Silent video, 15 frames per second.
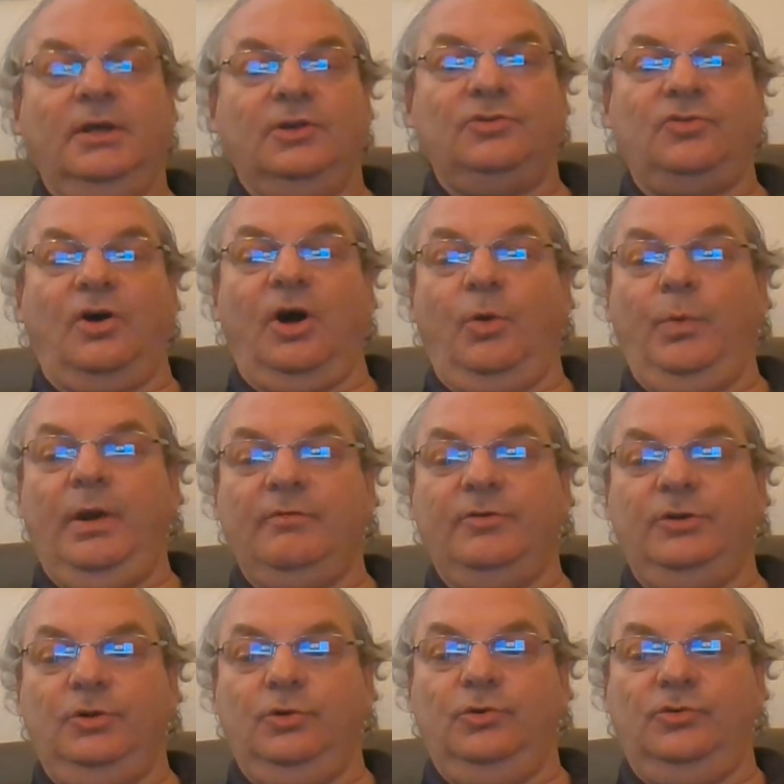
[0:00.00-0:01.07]
song we have
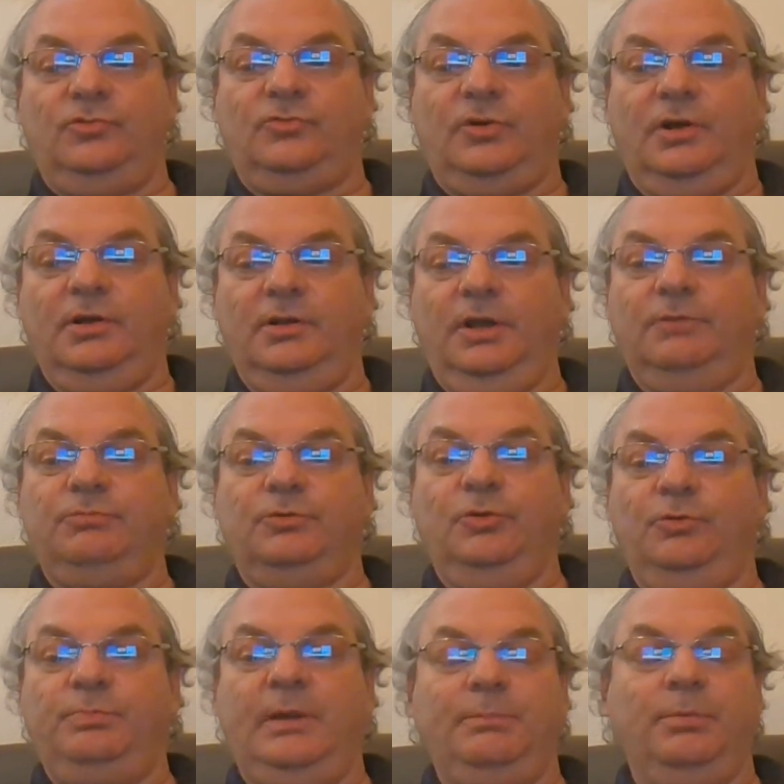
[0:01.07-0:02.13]
used to
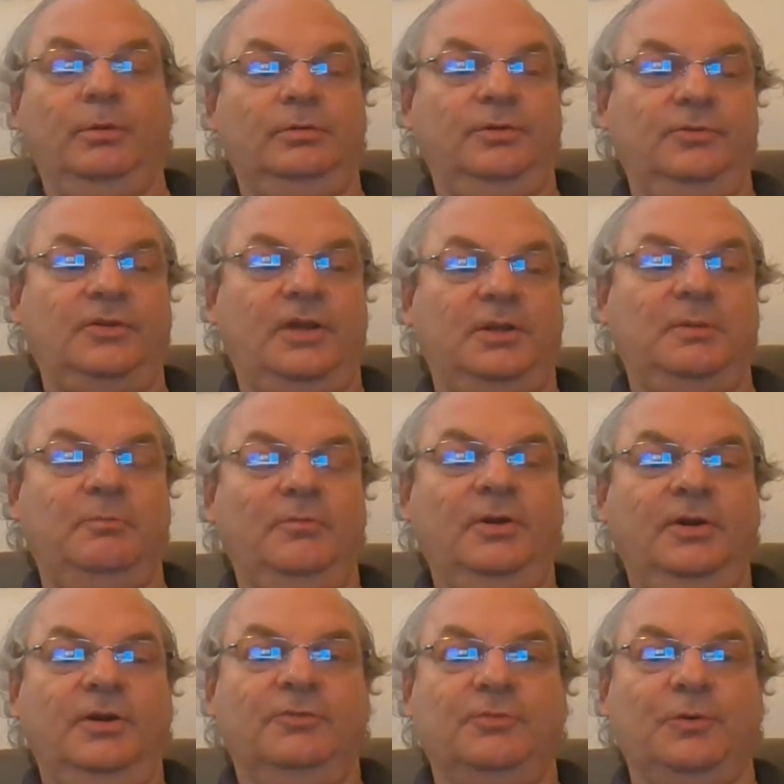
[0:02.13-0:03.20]
introduce people to send them
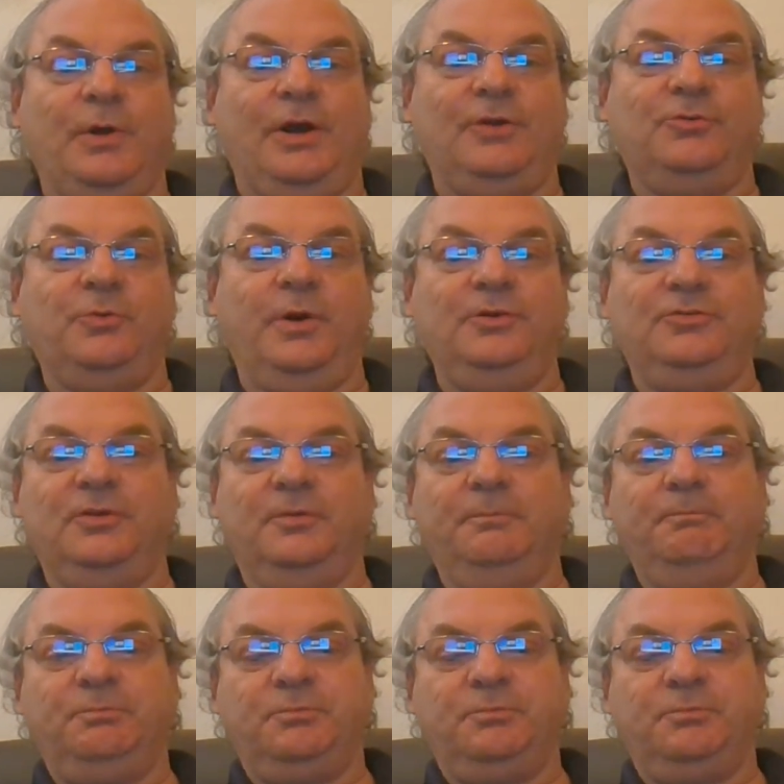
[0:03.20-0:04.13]
to graduation.